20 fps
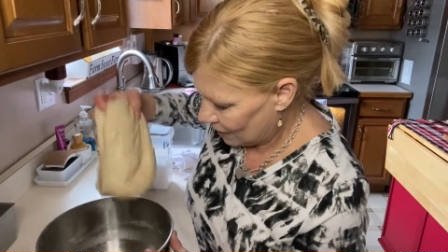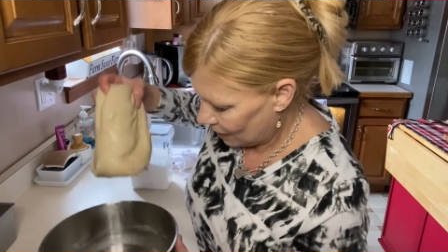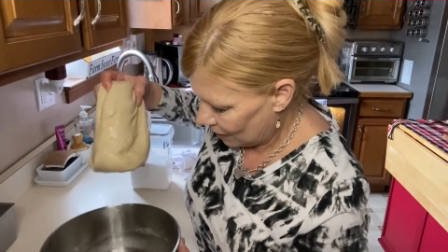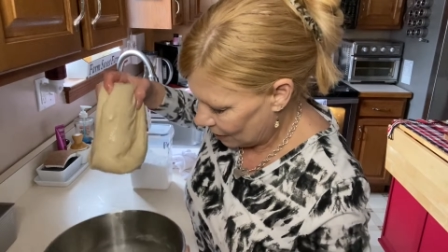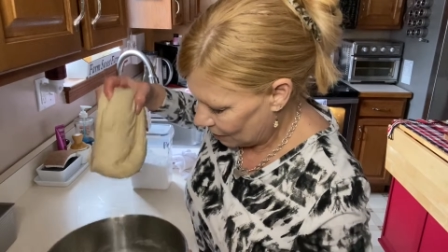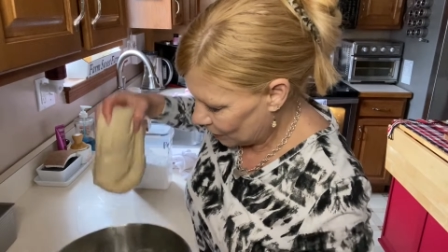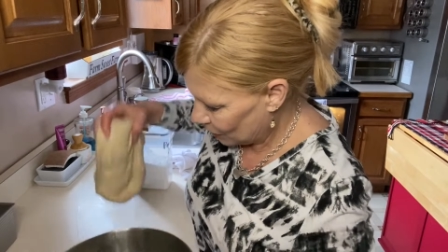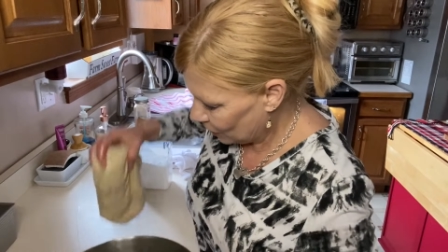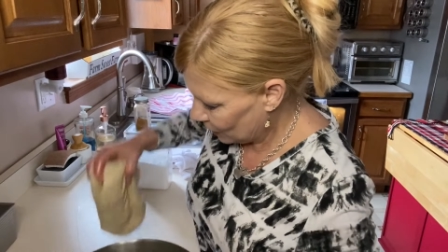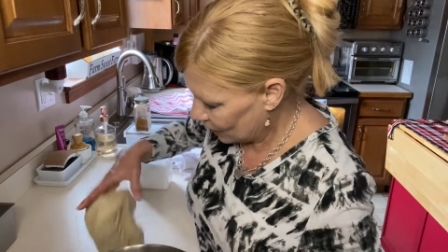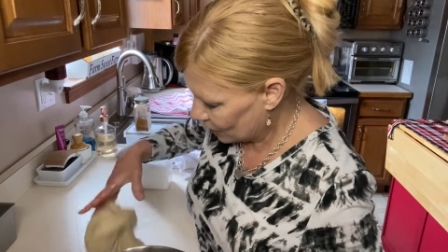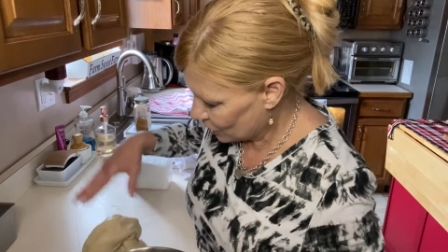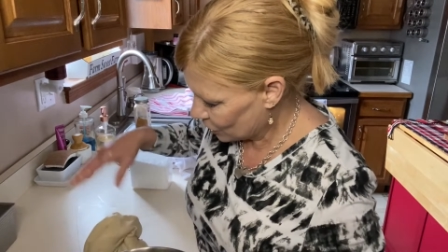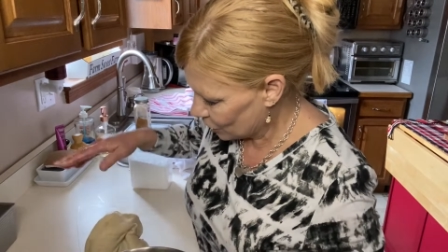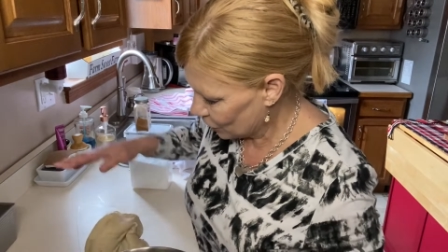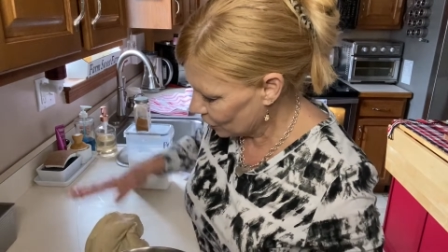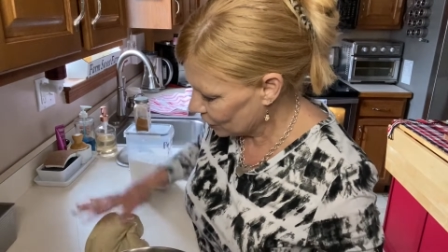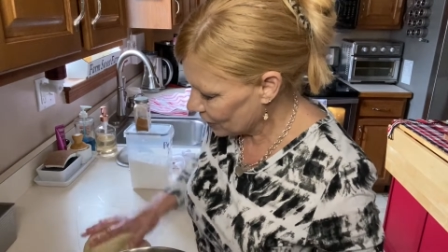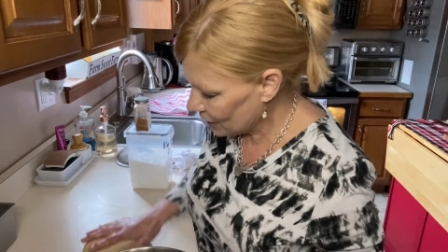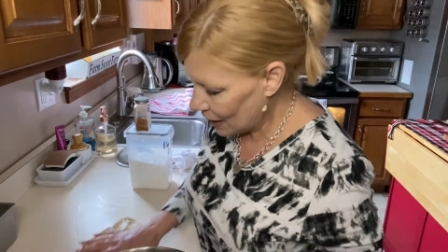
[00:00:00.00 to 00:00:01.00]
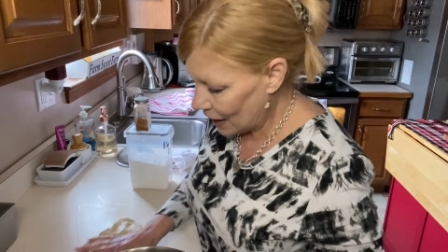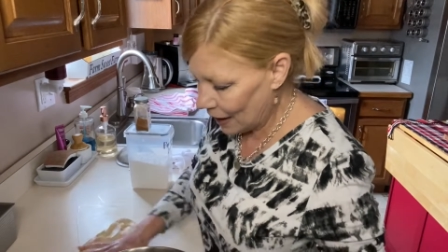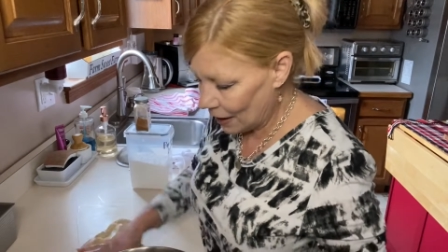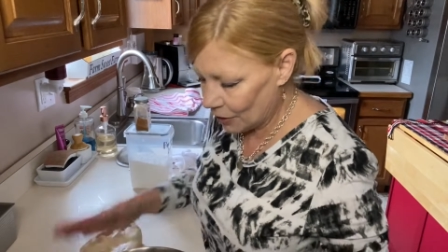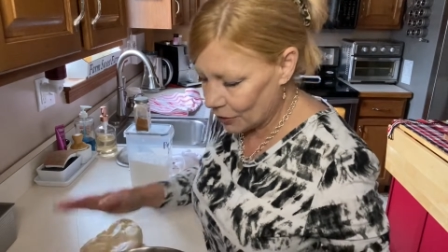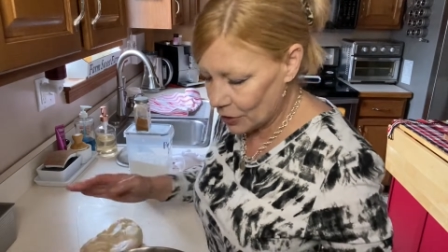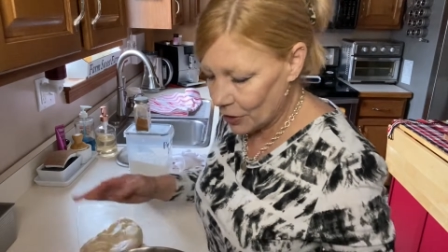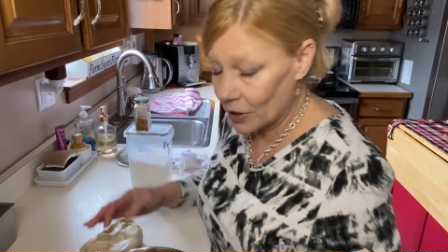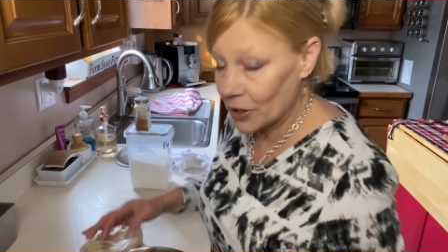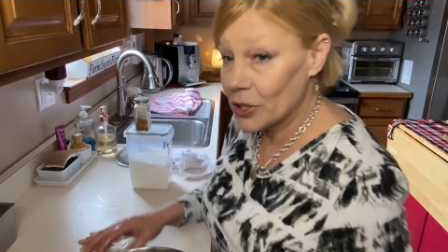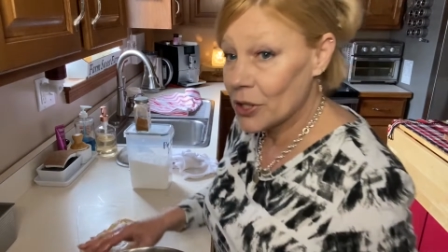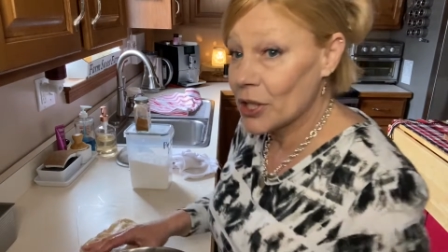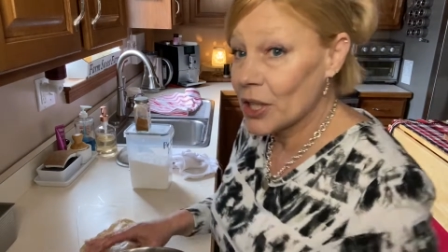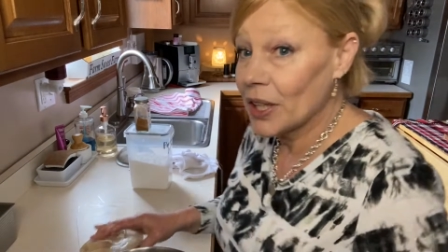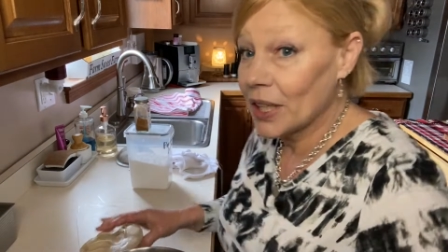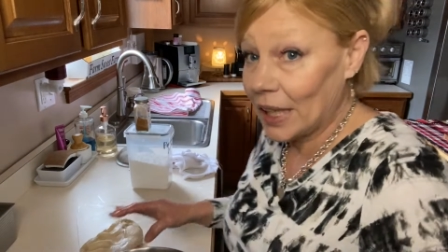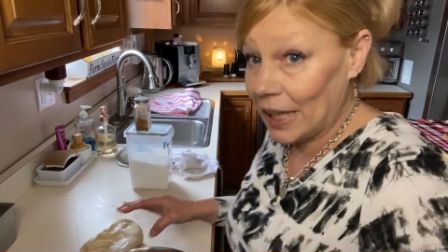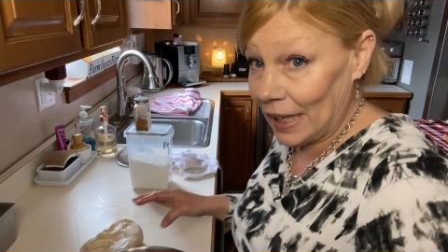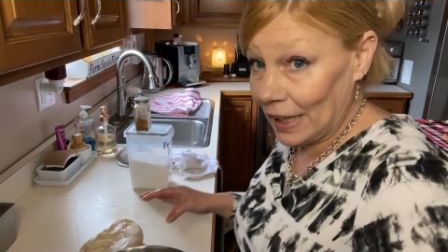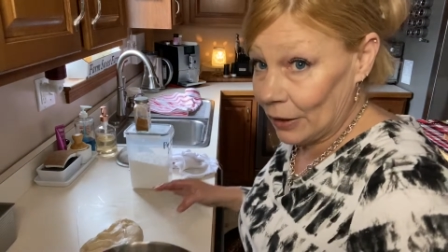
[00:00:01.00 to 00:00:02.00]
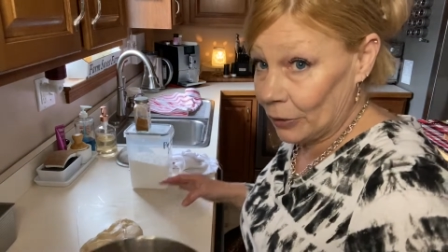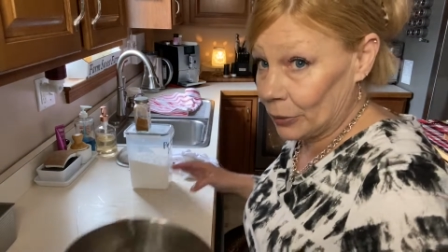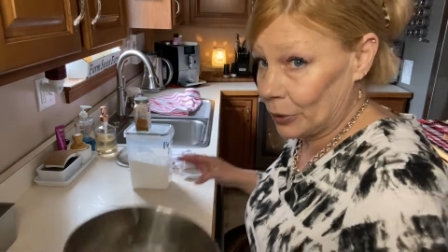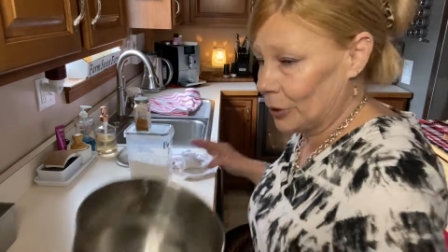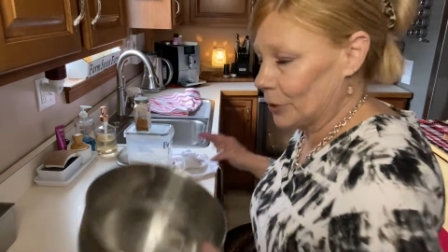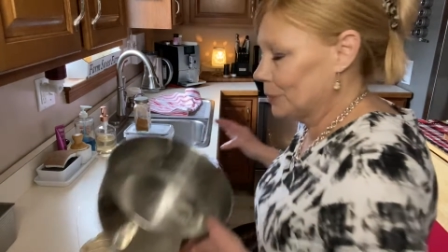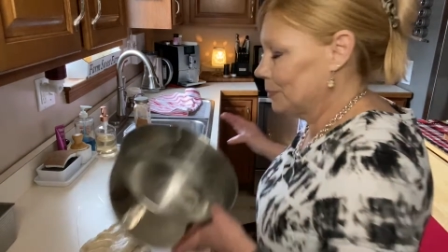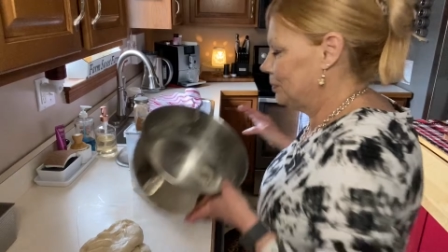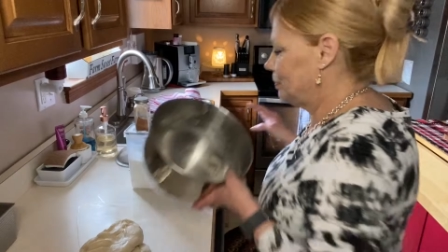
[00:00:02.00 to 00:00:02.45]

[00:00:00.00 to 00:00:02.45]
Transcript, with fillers: I'm going to turn it out onto the counter,